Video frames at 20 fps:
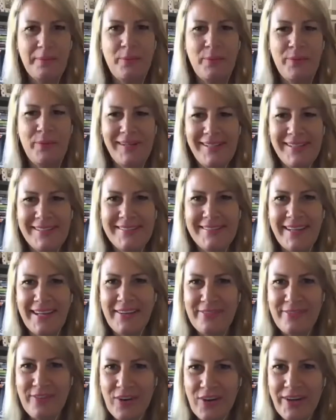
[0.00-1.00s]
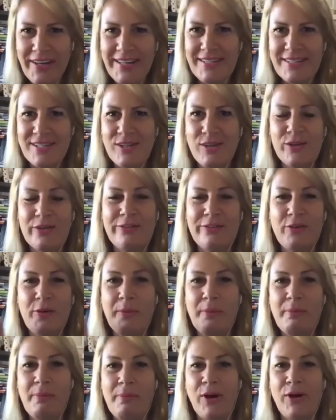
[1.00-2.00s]
brilliant advice. Look for
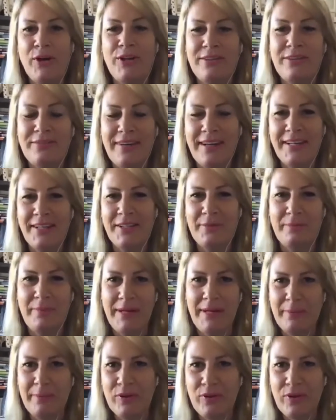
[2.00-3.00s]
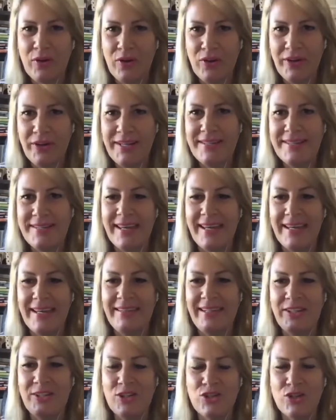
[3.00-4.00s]
motivated people, guys,
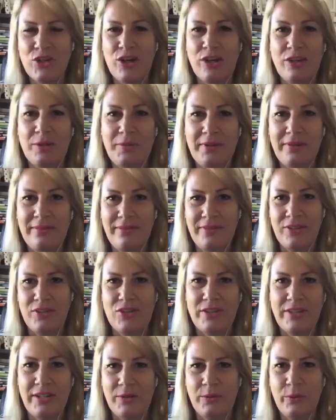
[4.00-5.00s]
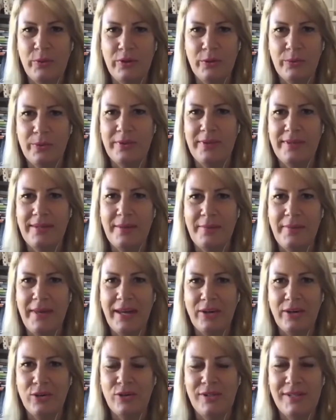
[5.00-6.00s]
and then show them the vision and work with them.
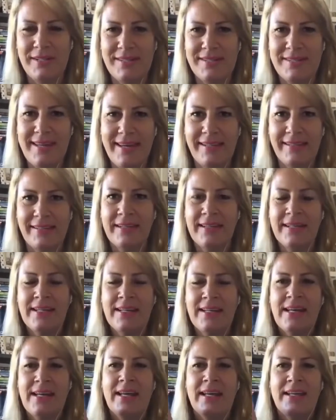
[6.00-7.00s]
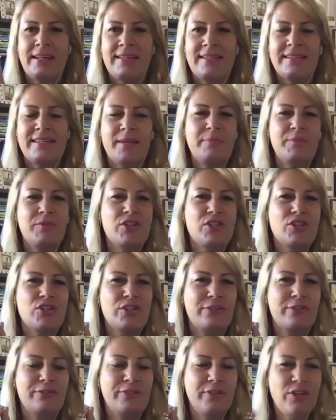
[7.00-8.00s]
How cool is that? Skip, just
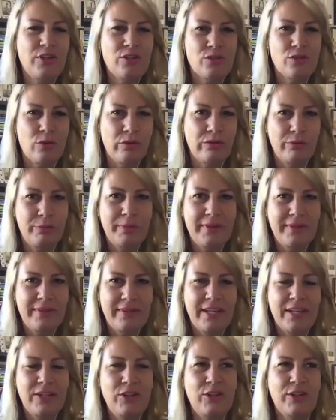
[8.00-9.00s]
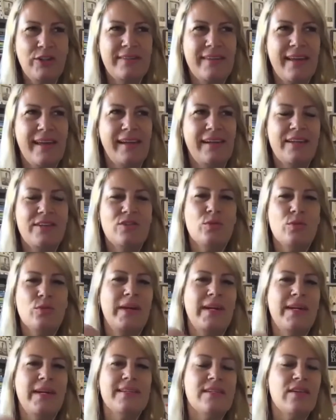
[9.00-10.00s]
to finish off with, can you tell us
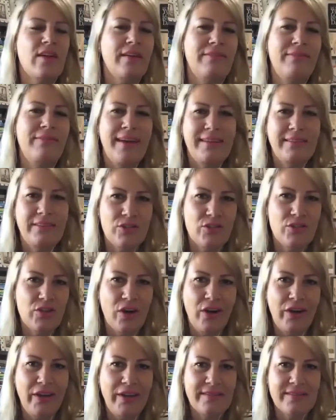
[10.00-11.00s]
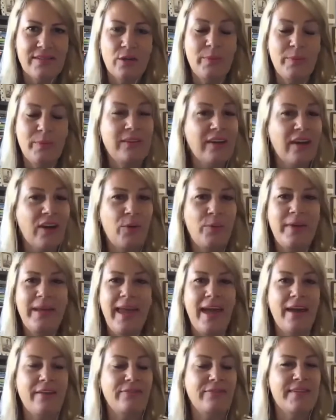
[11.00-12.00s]
where's LifeVantage going? So we know we
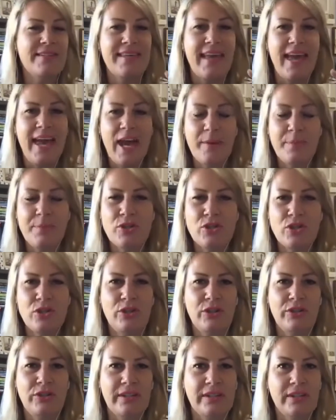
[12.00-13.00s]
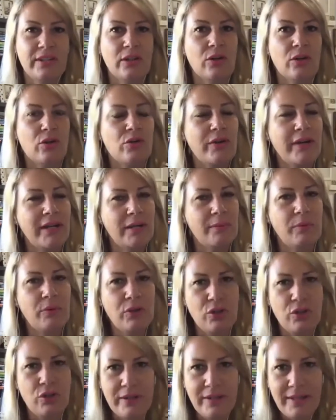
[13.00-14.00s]
have this absolute, incredible,
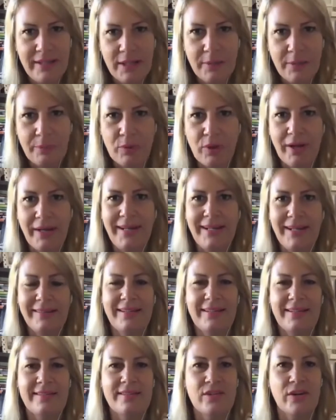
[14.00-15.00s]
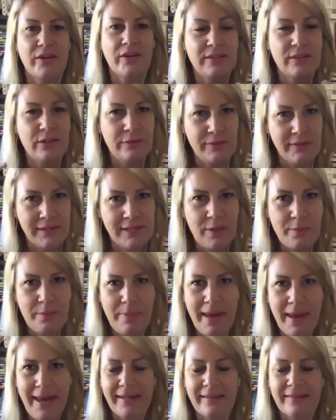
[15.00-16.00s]
unique product that's scientifically
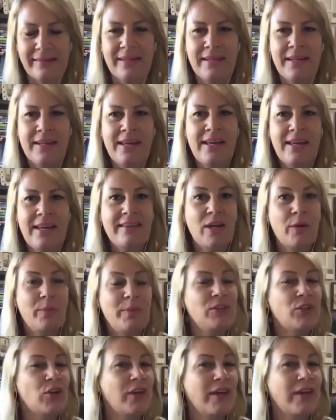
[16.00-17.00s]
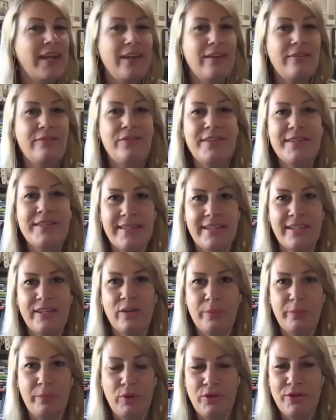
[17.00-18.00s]
backed that we know every
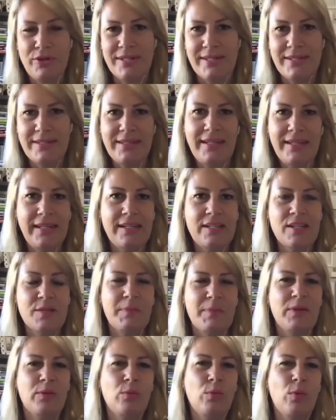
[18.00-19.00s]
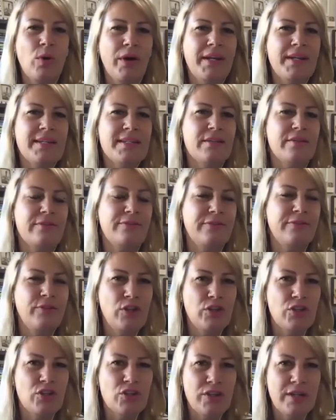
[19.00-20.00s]
single person needs. But what is the
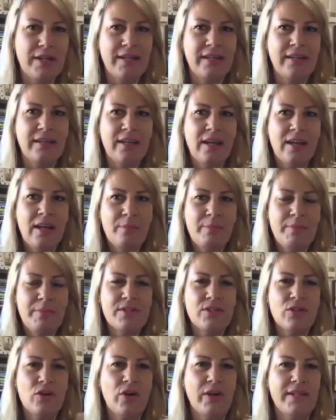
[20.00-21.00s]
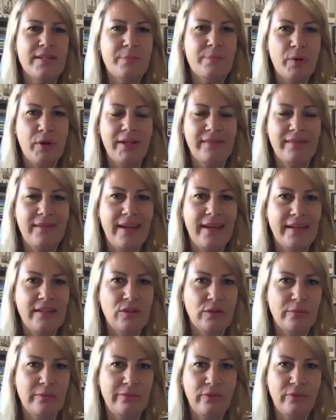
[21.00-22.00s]
future besides
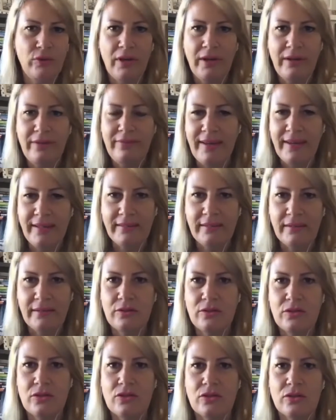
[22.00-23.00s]
Protandim for LifeVantage?